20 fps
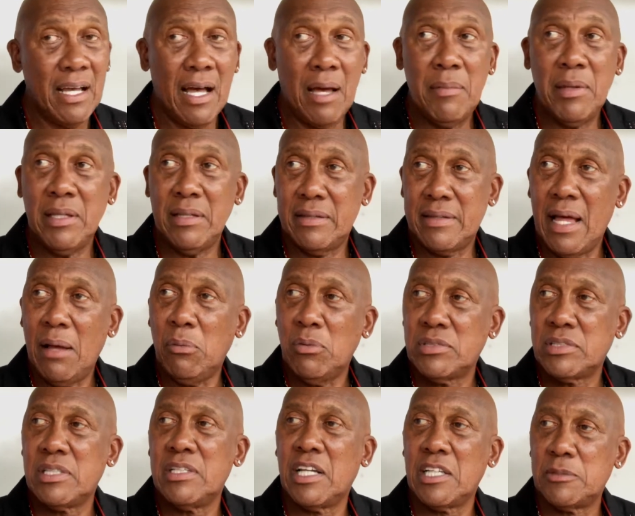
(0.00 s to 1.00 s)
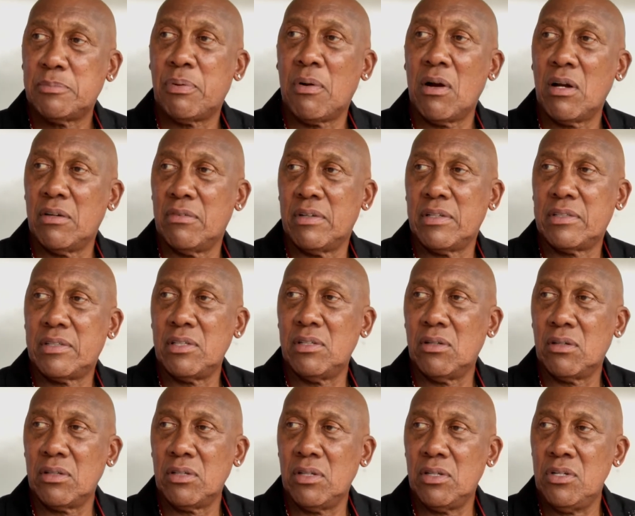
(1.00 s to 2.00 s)
mean, that was the nice part of it. You
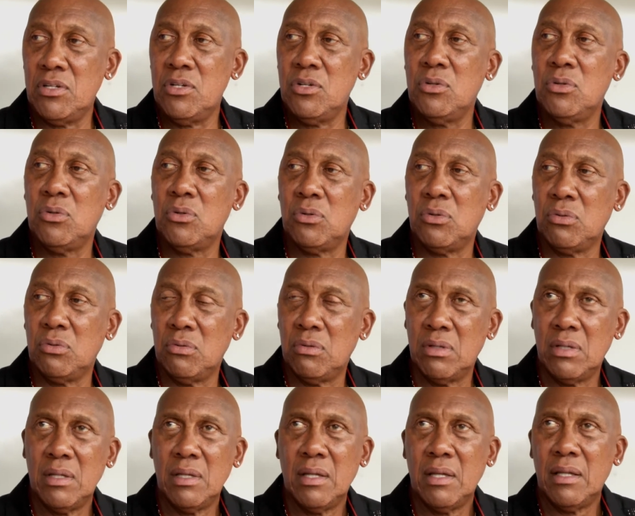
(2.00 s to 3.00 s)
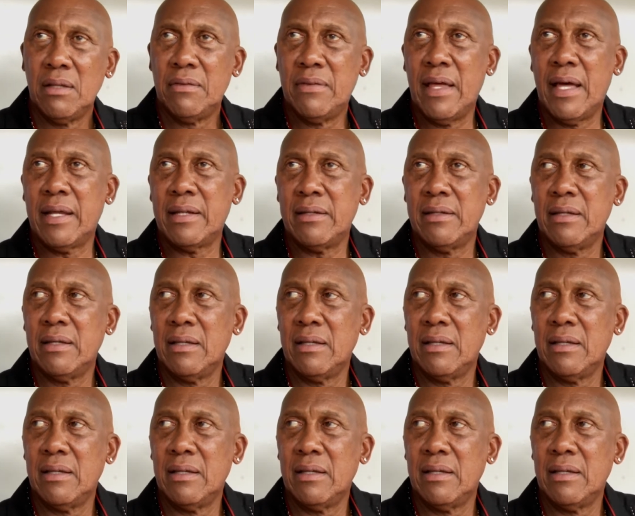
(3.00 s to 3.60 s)
know, you knew that